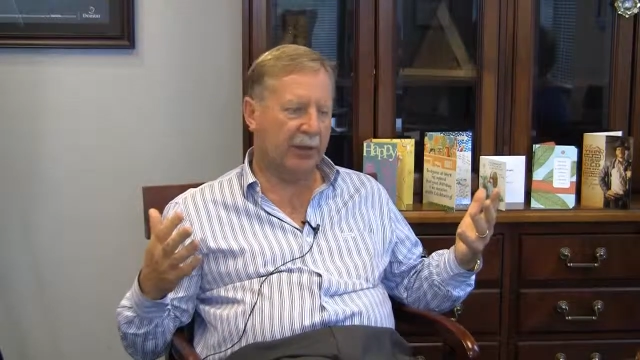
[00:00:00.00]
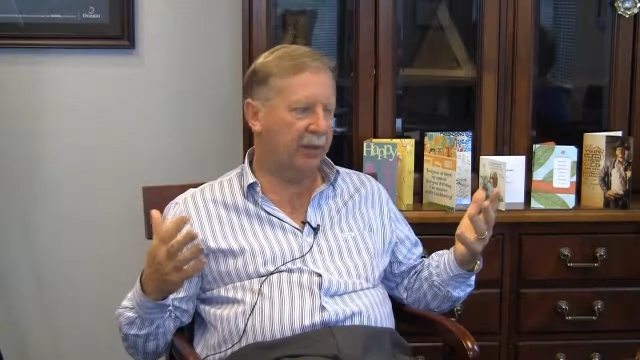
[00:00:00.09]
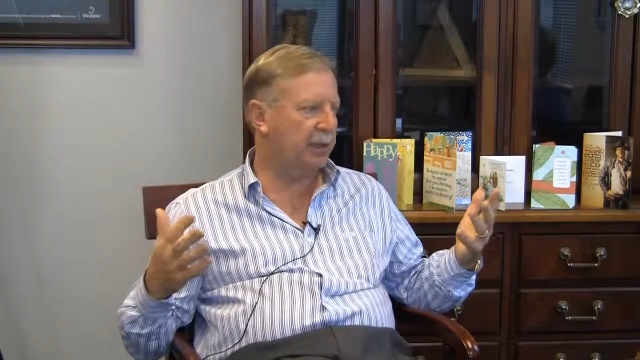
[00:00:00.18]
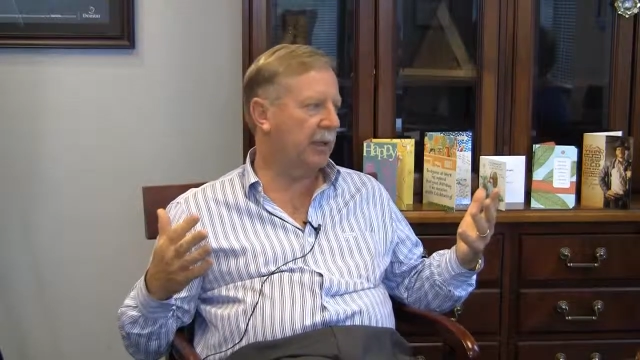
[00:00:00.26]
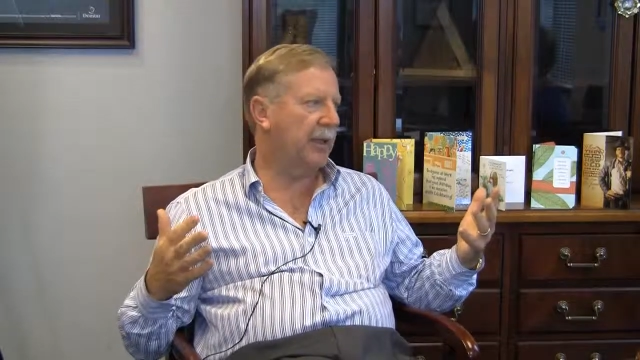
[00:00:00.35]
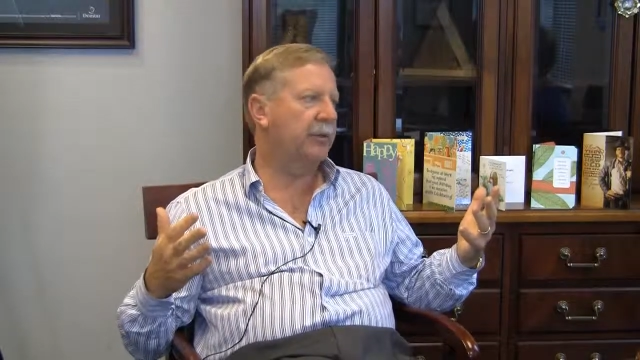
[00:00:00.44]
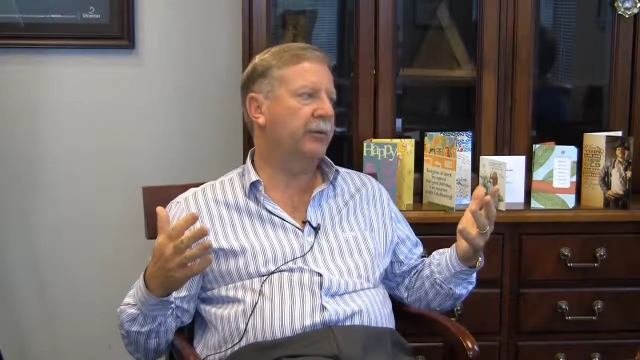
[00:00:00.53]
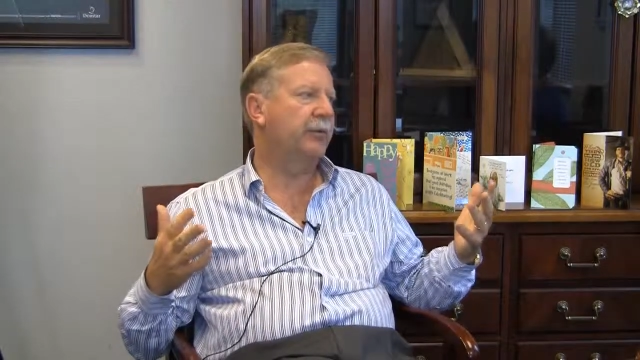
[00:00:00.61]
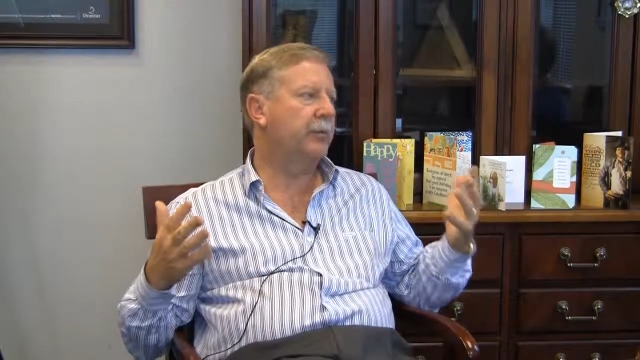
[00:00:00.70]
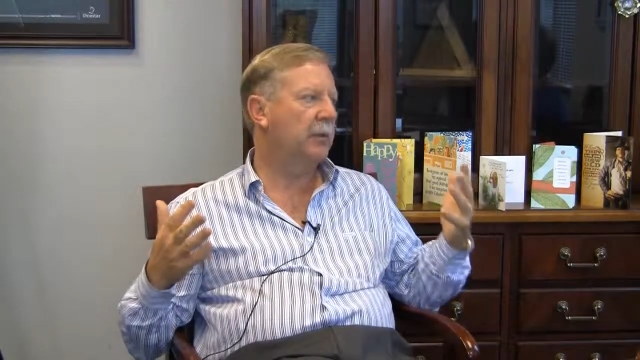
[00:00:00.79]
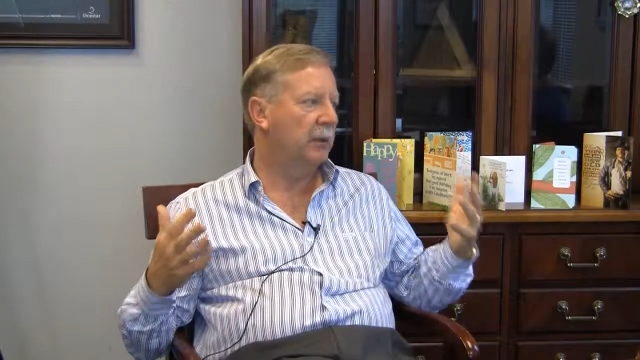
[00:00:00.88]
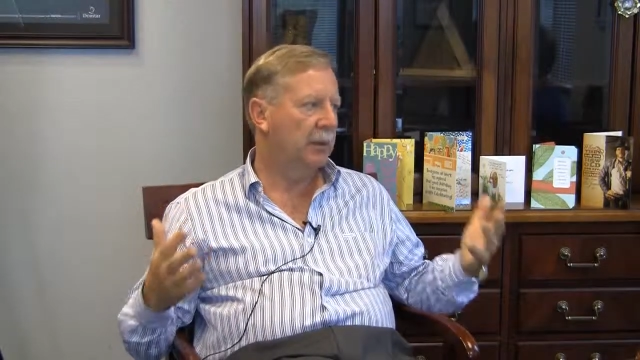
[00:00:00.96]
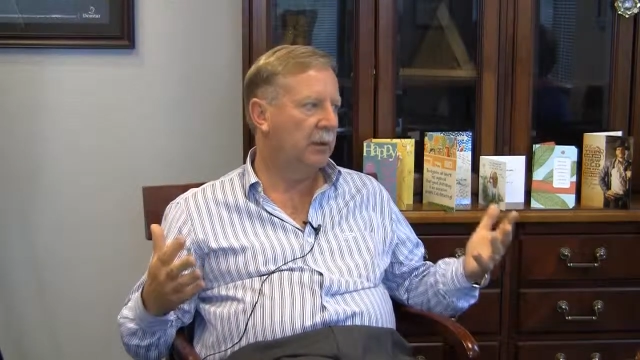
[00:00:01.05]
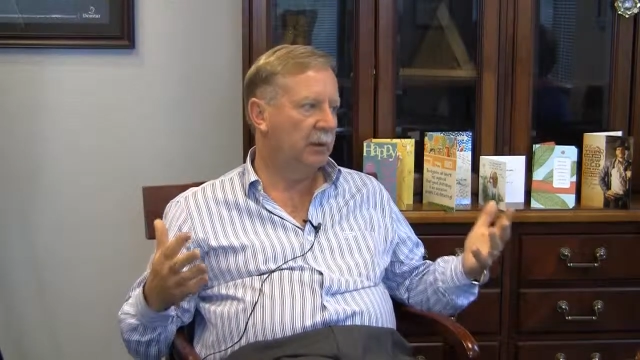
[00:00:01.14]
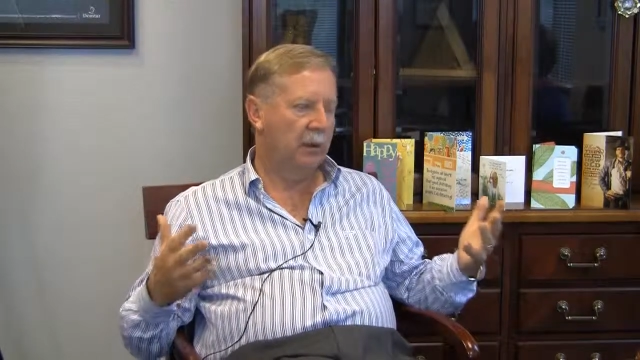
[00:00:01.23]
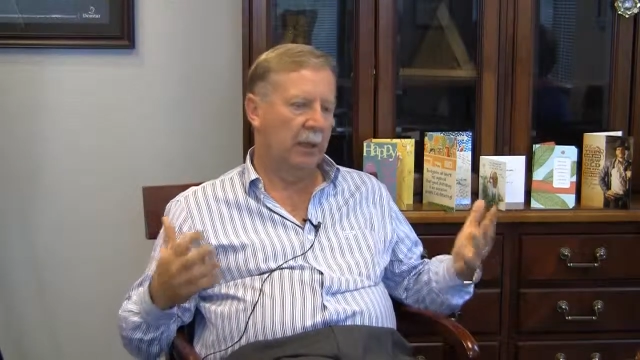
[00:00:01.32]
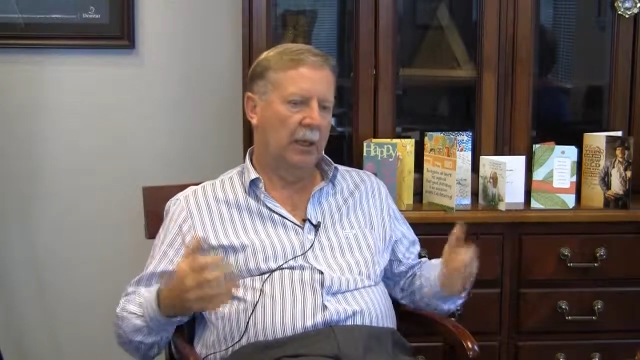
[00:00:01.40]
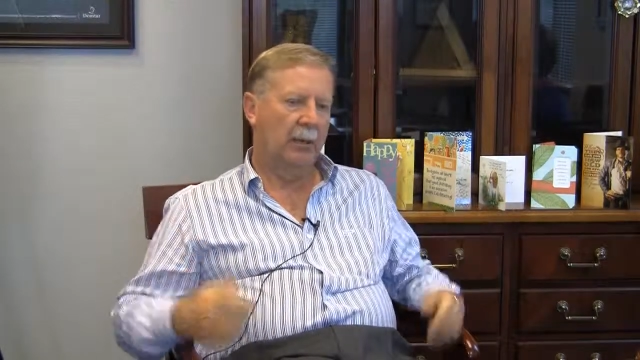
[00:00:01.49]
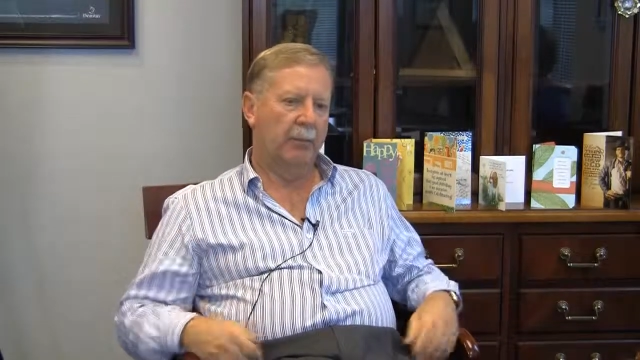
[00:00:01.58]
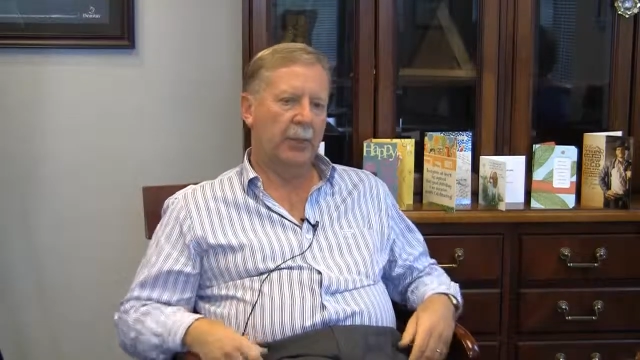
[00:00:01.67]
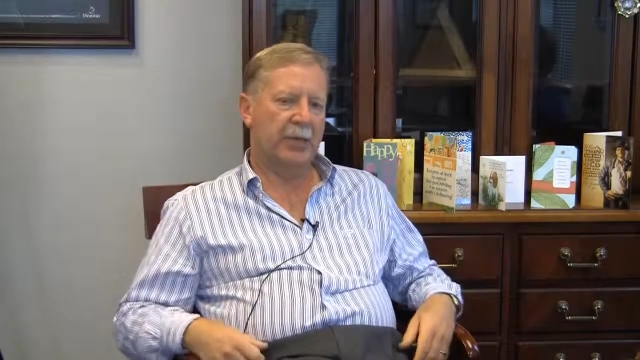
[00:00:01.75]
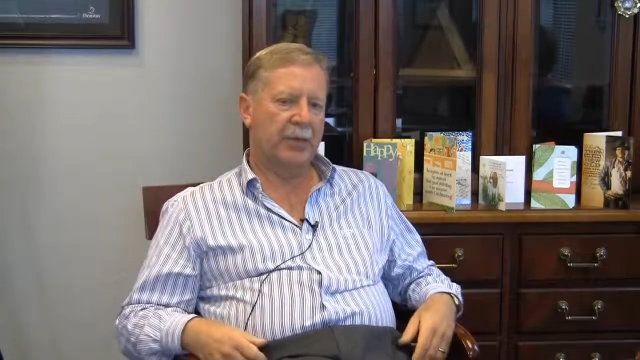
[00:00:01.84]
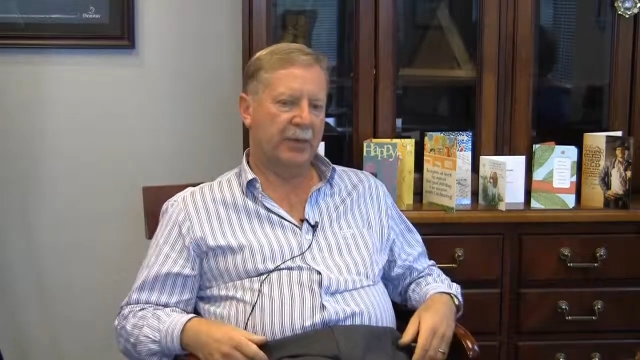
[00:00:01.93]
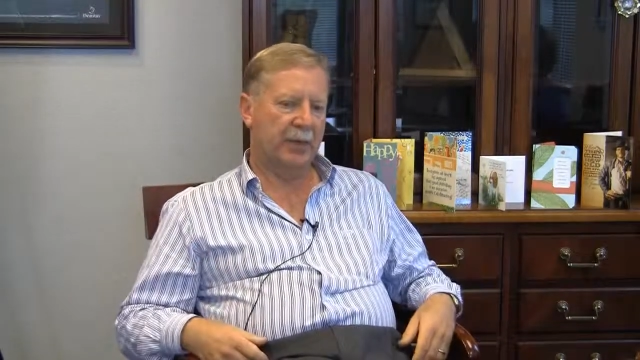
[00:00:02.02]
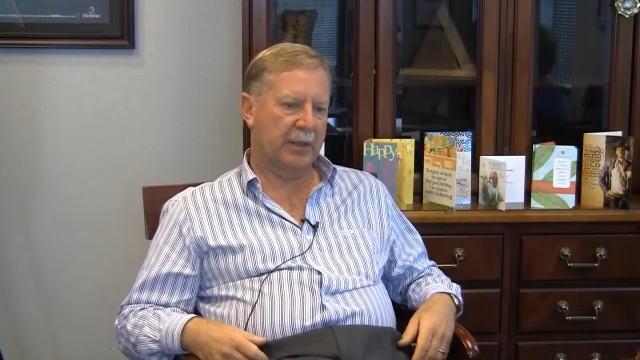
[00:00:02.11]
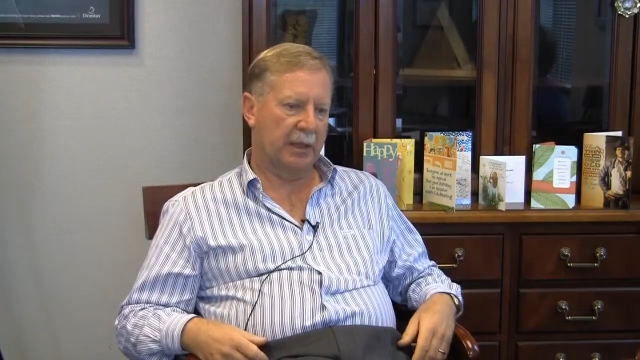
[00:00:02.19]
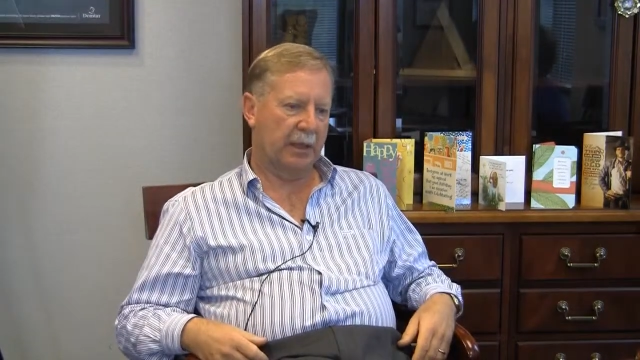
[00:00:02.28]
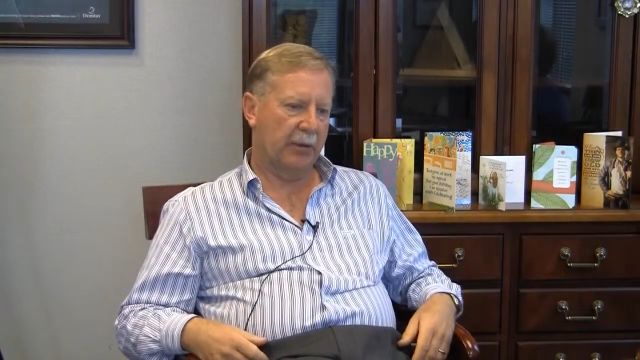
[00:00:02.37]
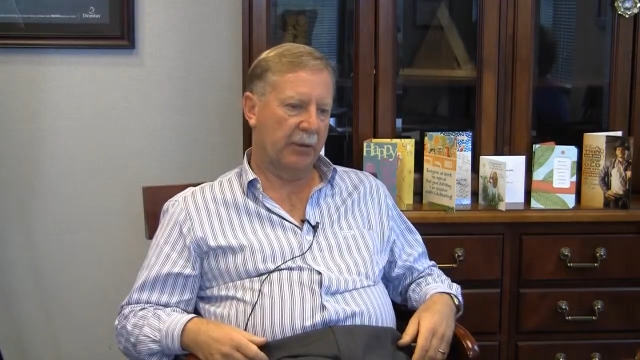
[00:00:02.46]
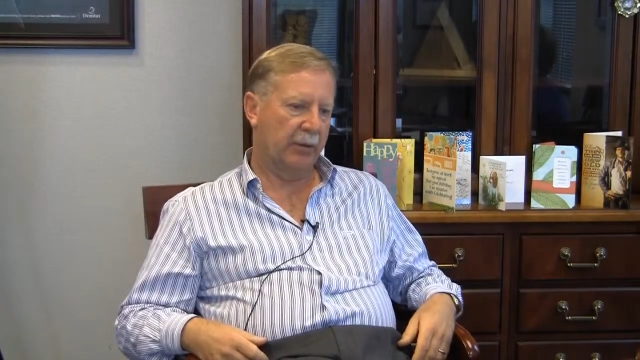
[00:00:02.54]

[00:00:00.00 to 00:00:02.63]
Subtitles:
of the tax base for the town.